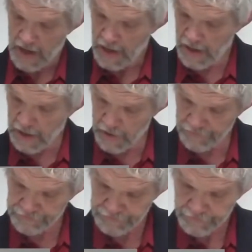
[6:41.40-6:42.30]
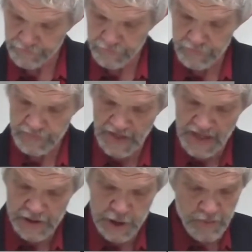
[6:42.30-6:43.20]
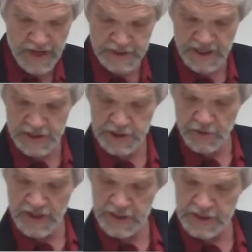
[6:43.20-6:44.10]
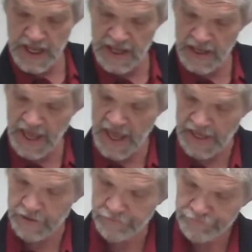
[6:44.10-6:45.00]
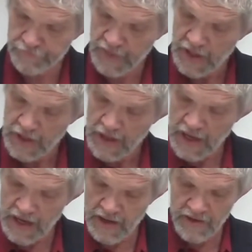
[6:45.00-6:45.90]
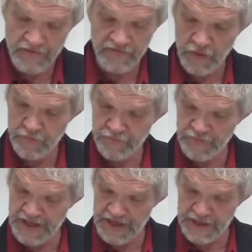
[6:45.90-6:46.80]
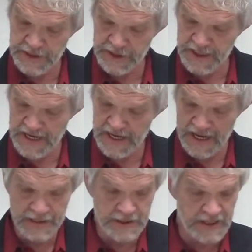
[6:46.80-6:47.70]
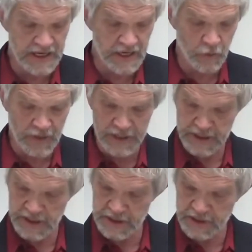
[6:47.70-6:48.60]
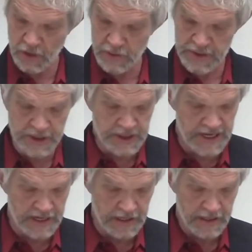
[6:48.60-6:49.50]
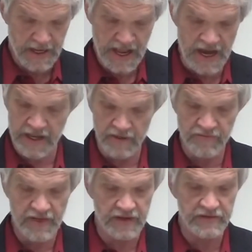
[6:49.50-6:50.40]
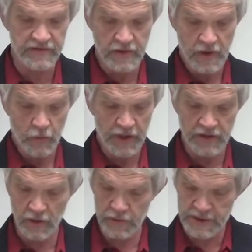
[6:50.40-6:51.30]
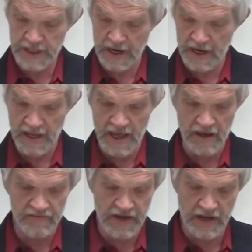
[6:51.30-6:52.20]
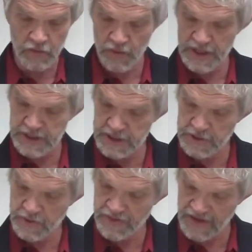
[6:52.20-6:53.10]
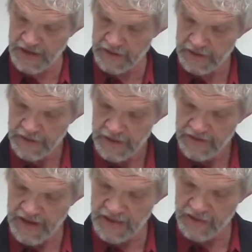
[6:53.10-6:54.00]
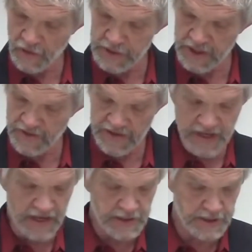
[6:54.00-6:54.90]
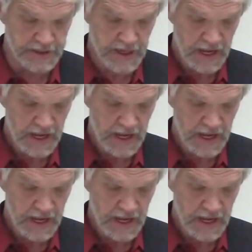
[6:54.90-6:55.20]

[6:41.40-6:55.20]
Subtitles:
And your best answer is A. For B, C, and D, we just don't see any of these. We don't have any reason to think that those are the cases.